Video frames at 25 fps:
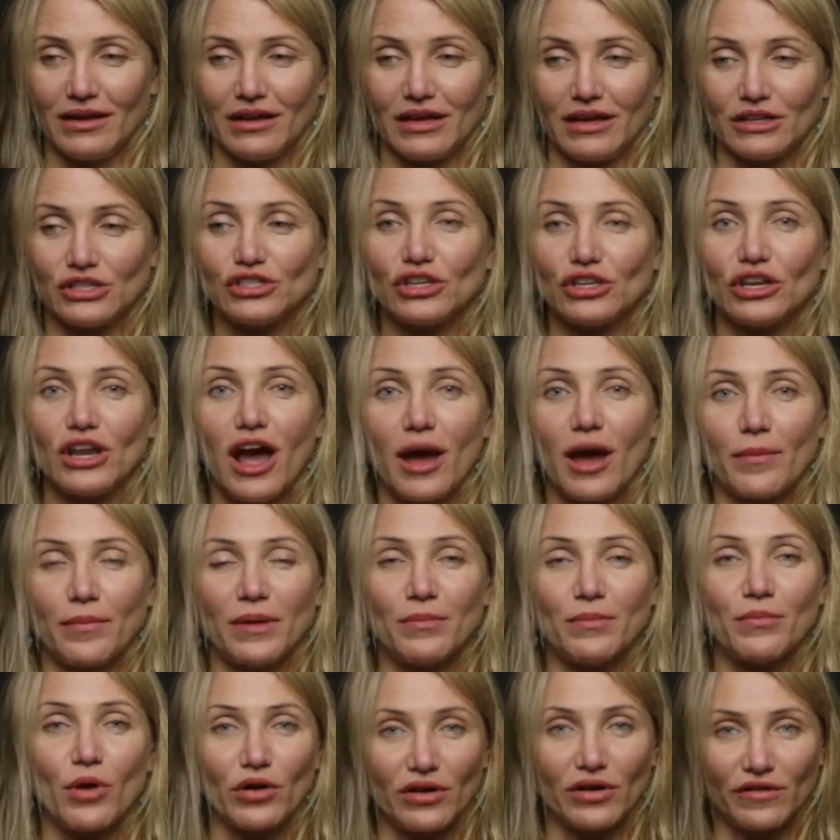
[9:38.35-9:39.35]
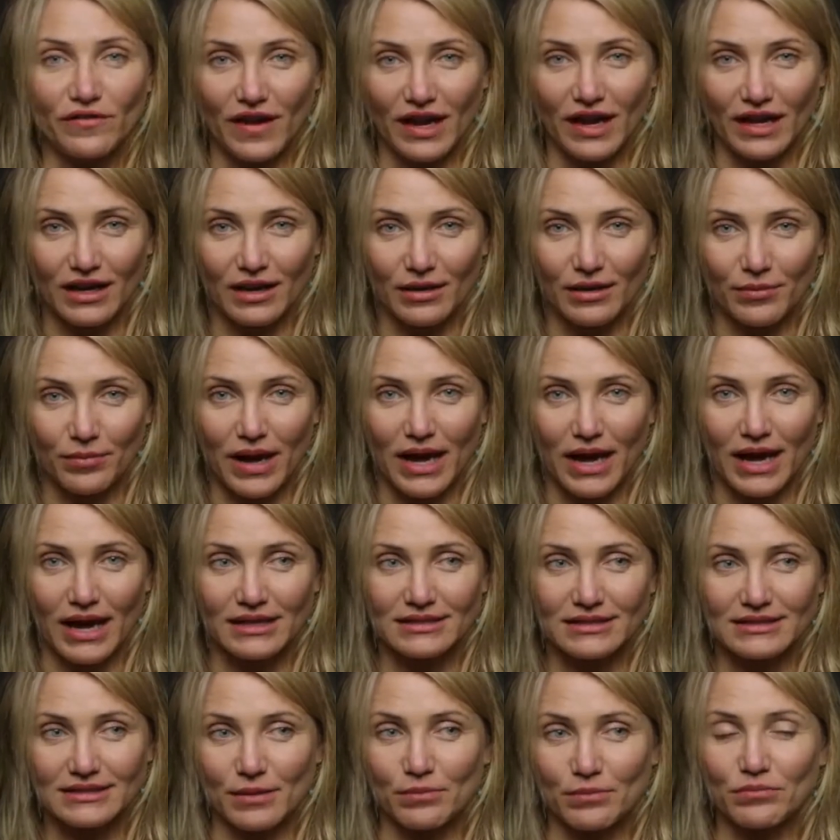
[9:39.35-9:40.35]
It should not be motivated
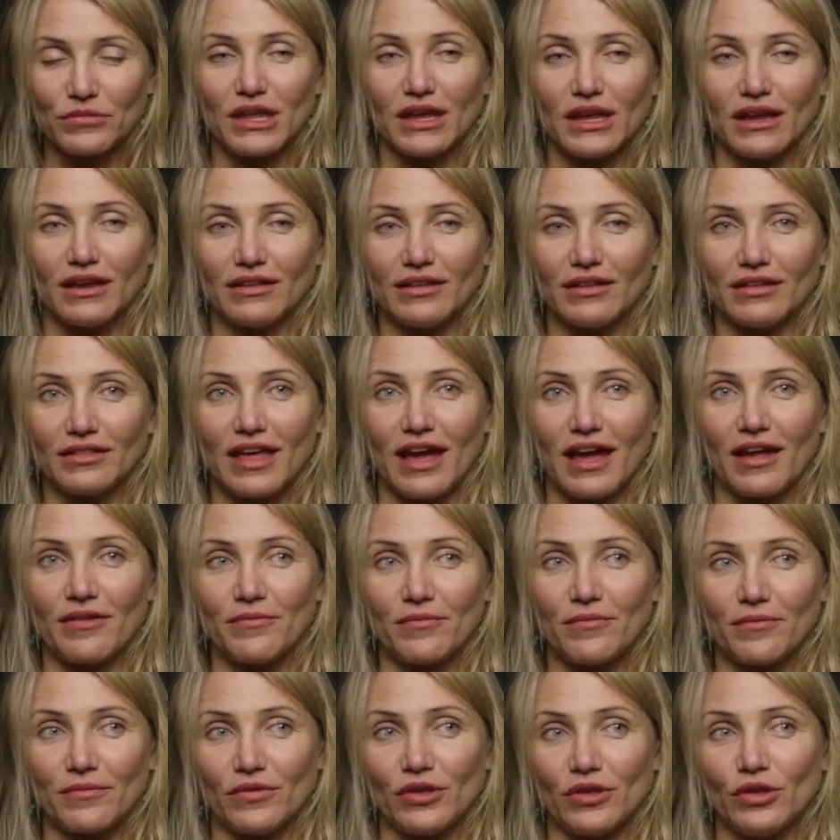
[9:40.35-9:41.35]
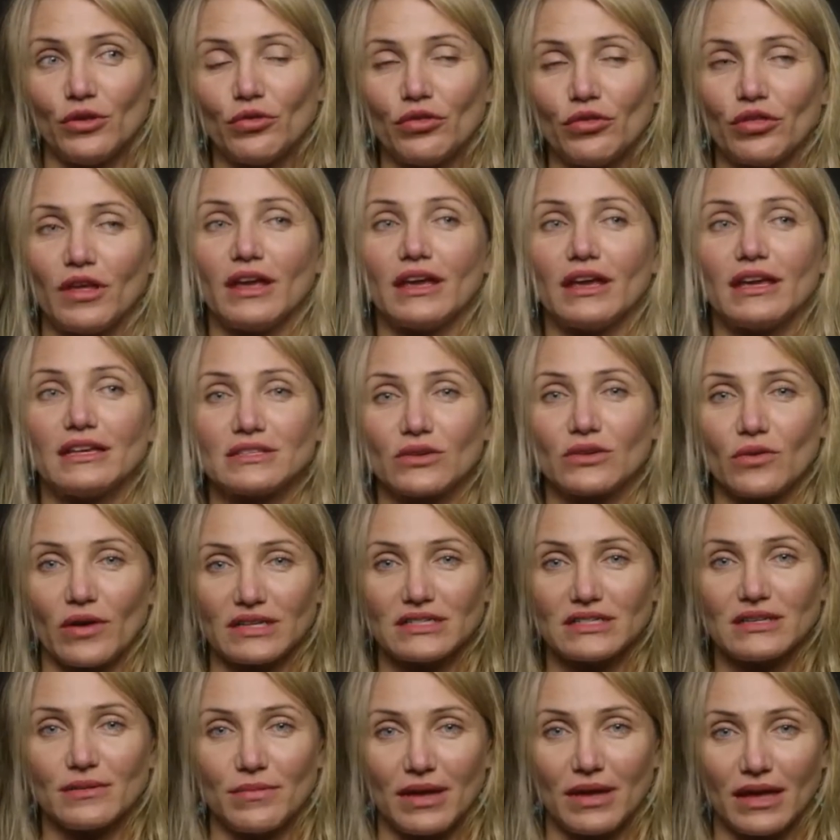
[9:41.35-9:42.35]
by something that you think is
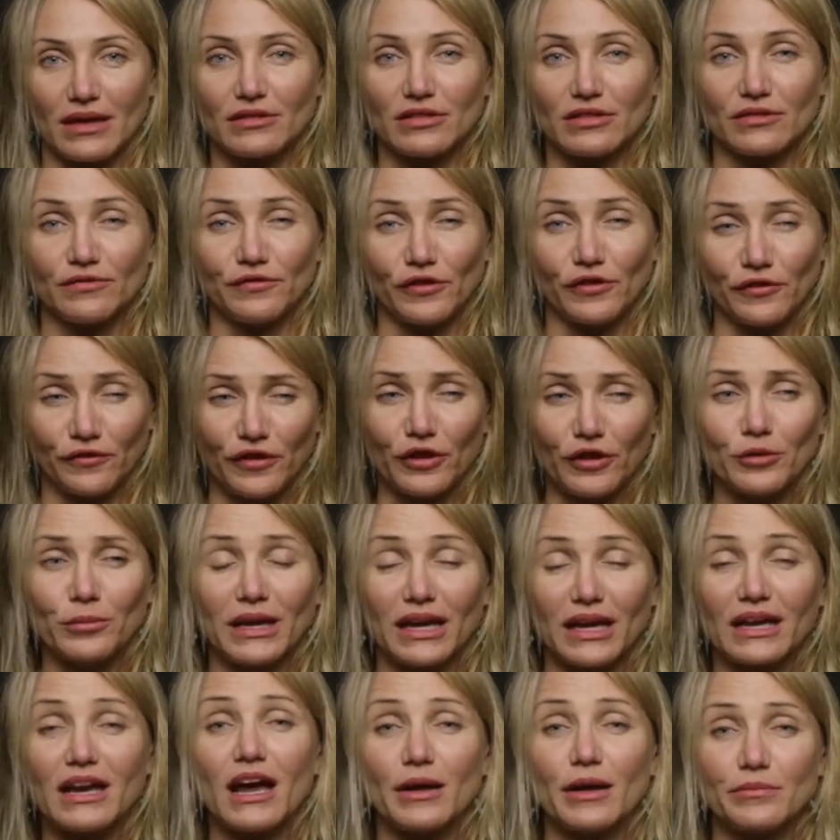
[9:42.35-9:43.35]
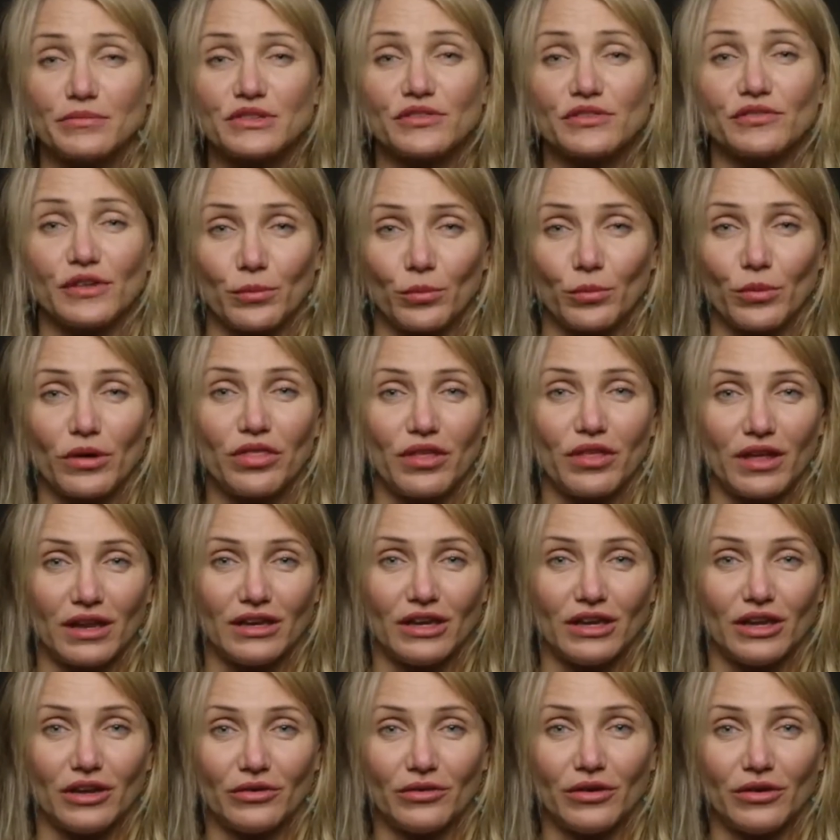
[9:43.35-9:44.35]
going to make fulfillment comes from
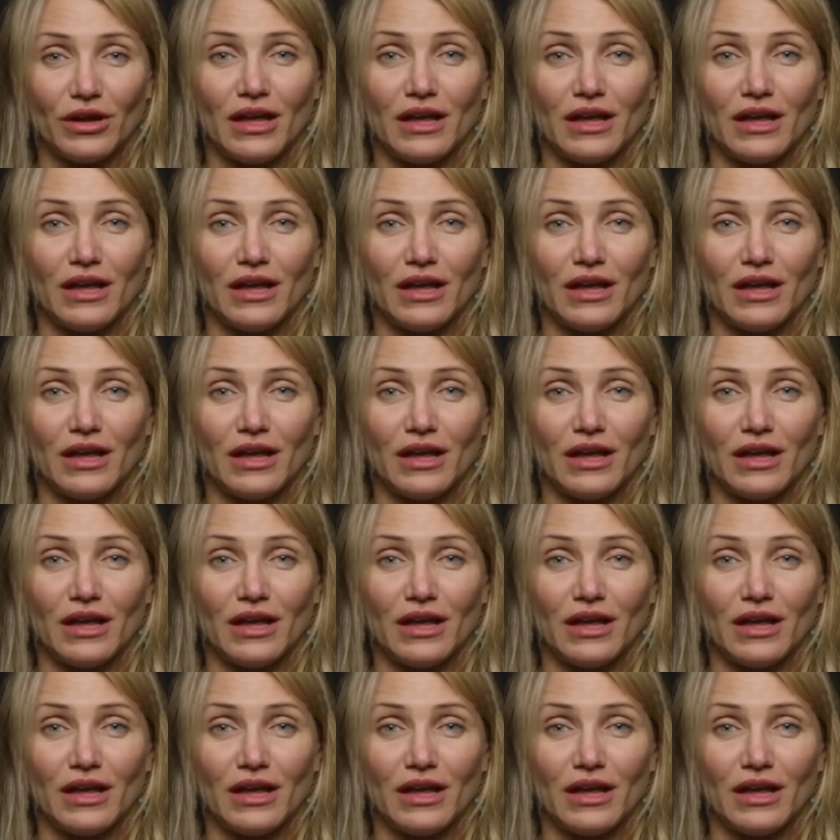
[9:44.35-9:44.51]
within you.